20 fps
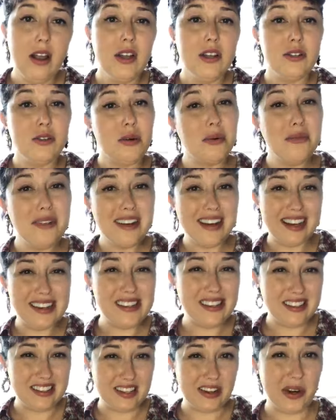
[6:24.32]
don't
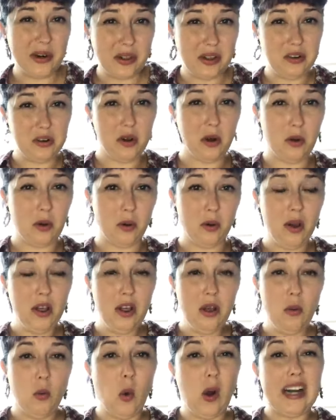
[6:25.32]
necessarily know
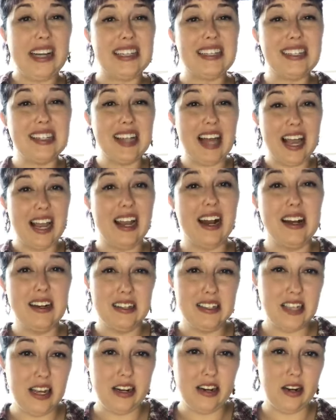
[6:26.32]
what it's like on a
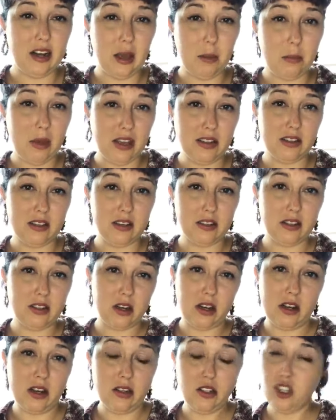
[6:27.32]
day-to-day basis
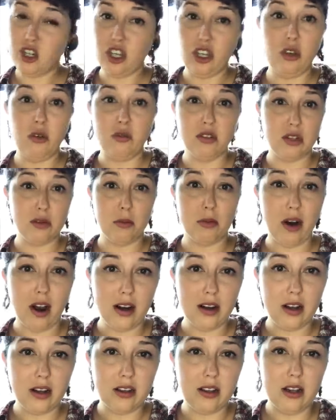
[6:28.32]
to use the
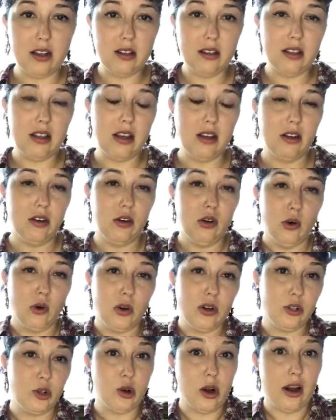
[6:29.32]
product that you're
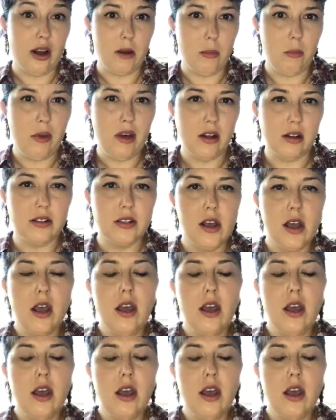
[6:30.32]
trying to build.